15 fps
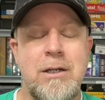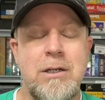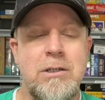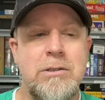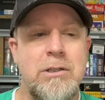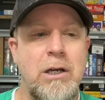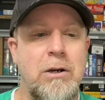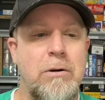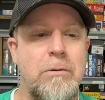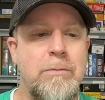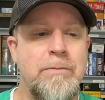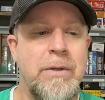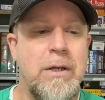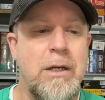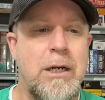
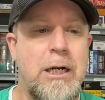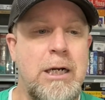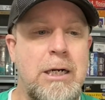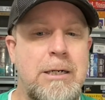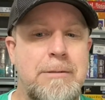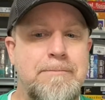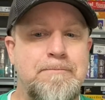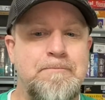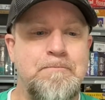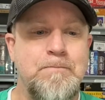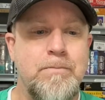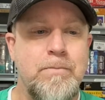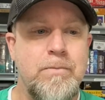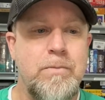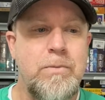So,
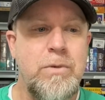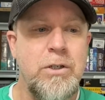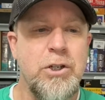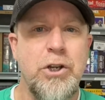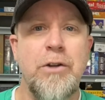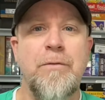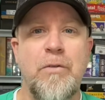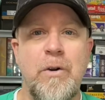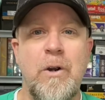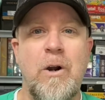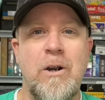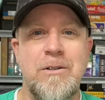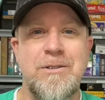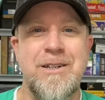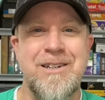good for
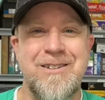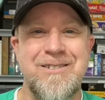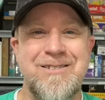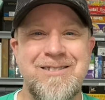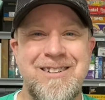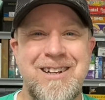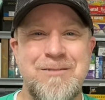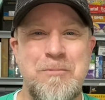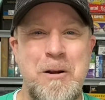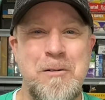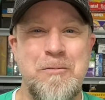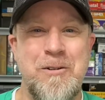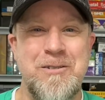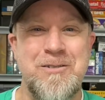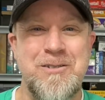yard sales. That's probably
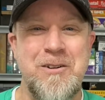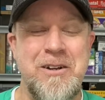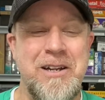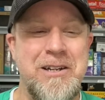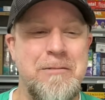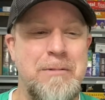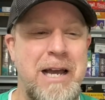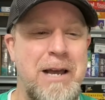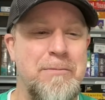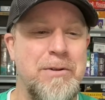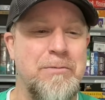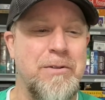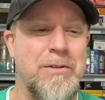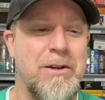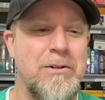what's going to end up
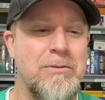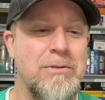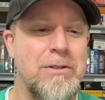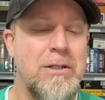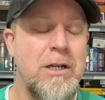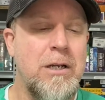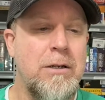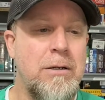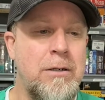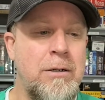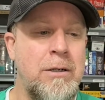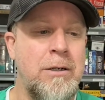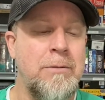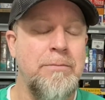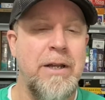happening with those.
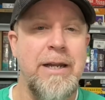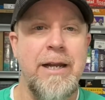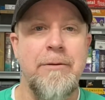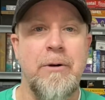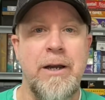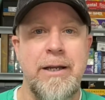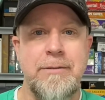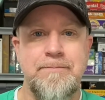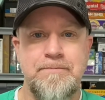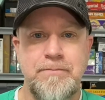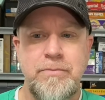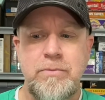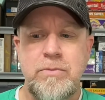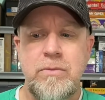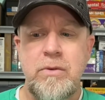But anyway,
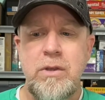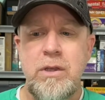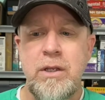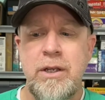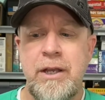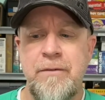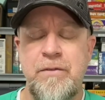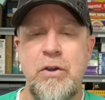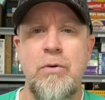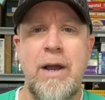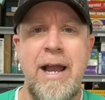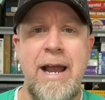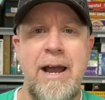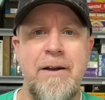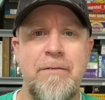if you
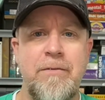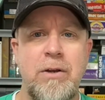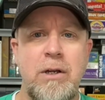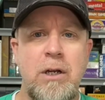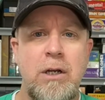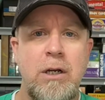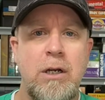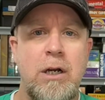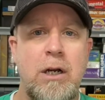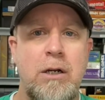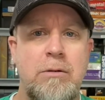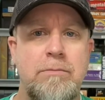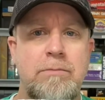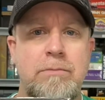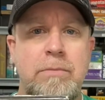have
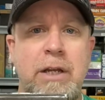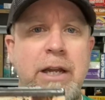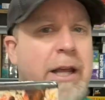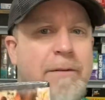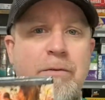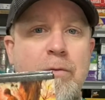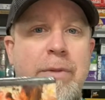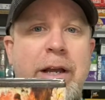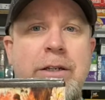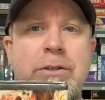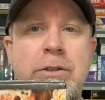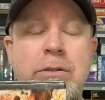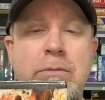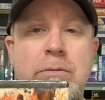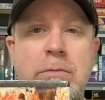any
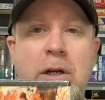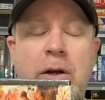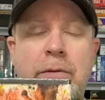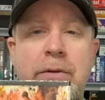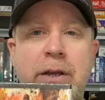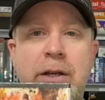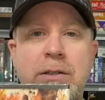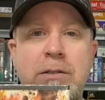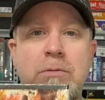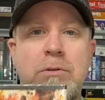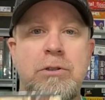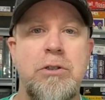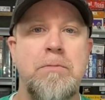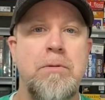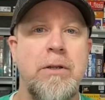information on this,
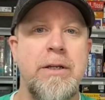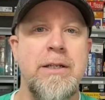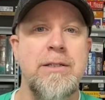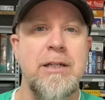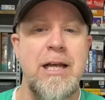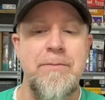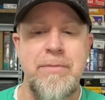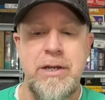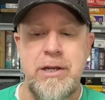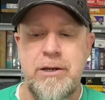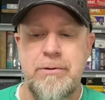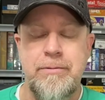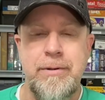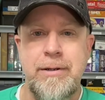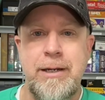would you please let me
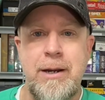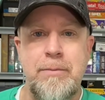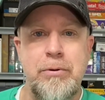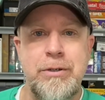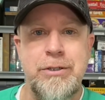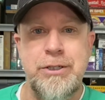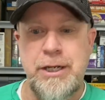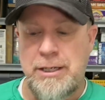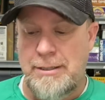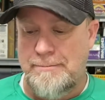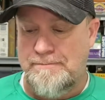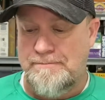know? I appreciate it.